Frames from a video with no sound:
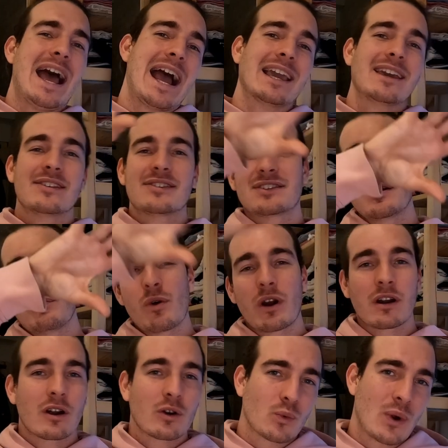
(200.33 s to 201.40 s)
hang it
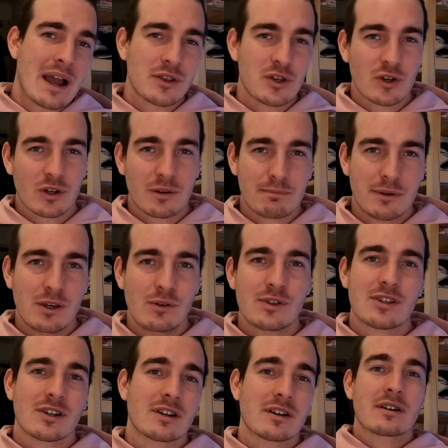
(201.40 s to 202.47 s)
somewhere around your
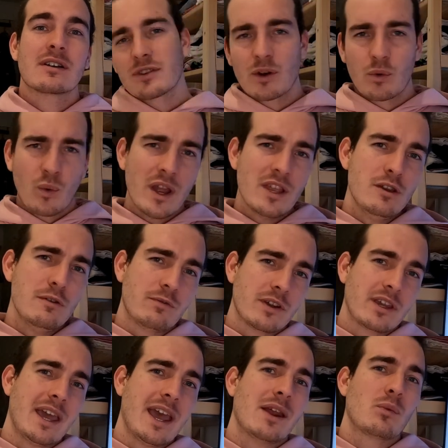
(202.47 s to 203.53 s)
computer, so that when you
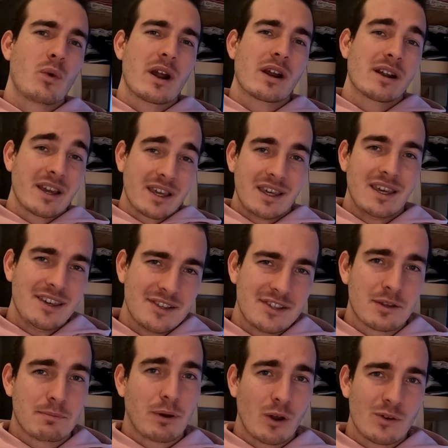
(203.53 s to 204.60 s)
forget where a key's
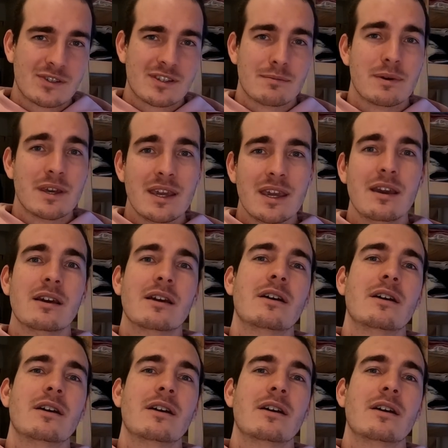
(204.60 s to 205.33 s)
supposed to be,